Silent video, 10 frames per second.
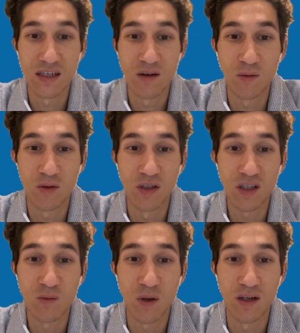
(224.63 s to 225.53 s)
or
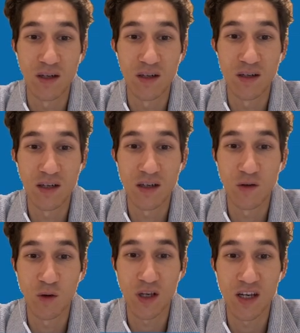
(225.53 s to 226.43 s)
this one.
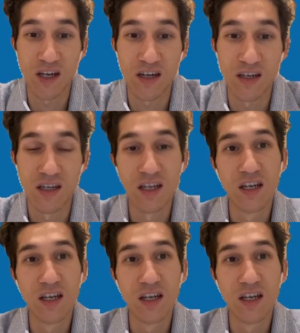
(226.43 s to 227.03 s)
Go here.